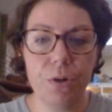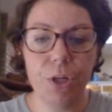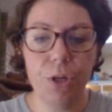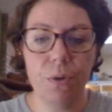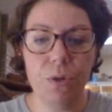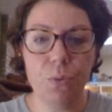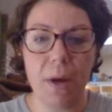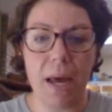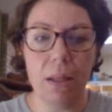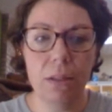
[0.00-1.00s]
you as
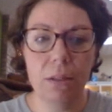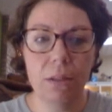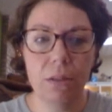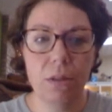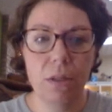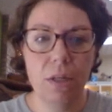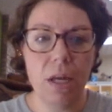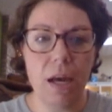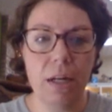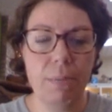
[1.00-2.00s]
well.
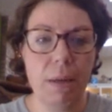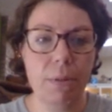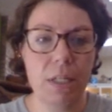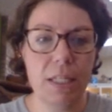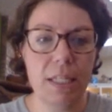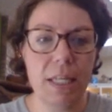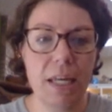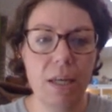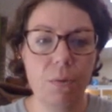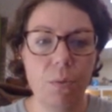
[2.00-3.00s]
I'm going to be able to
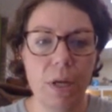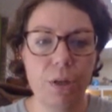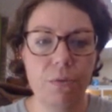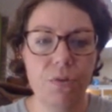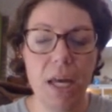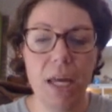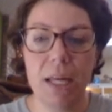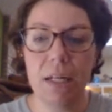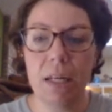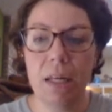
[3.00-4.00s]
see what you've
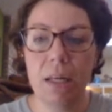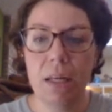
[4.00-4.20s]
done,